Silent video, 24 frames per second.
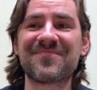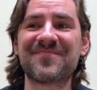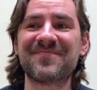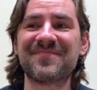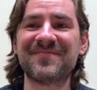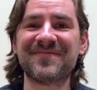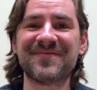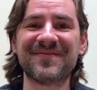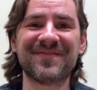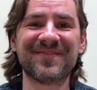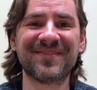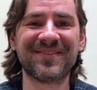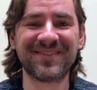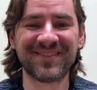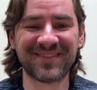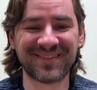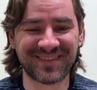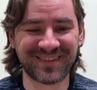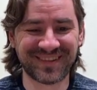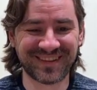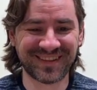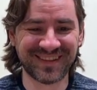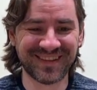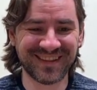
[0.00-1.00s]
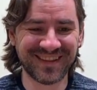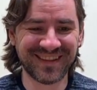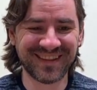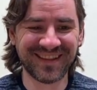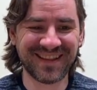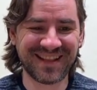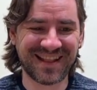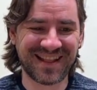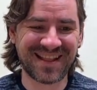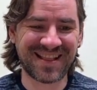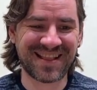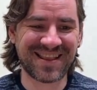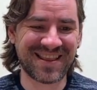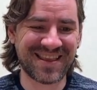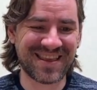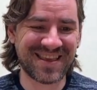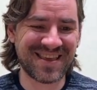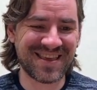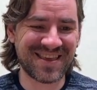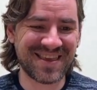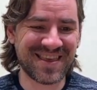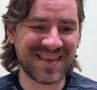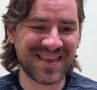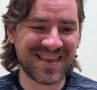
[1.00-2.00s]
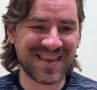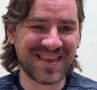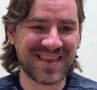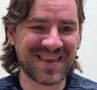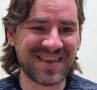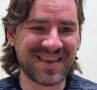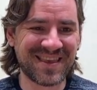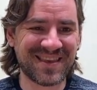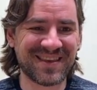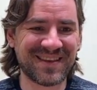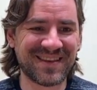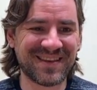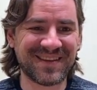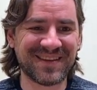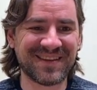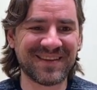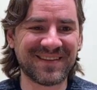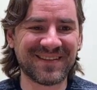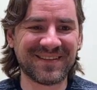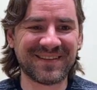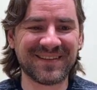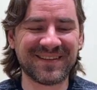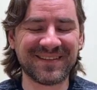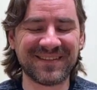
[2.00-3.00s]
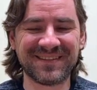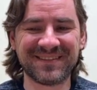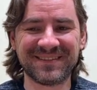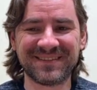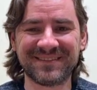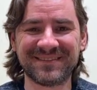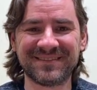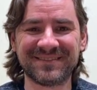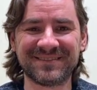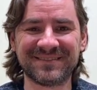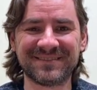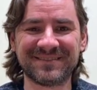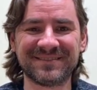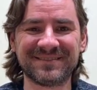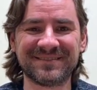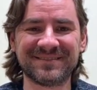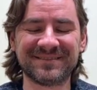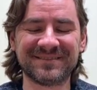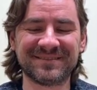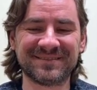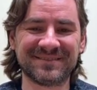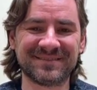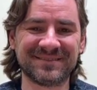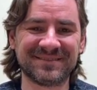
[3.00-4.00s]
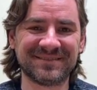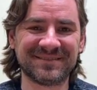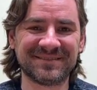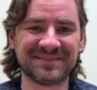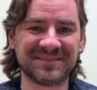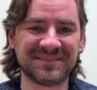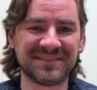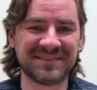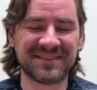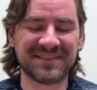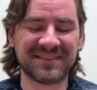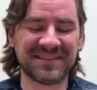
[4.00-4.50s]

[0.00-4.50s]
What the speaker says: (no one is talking)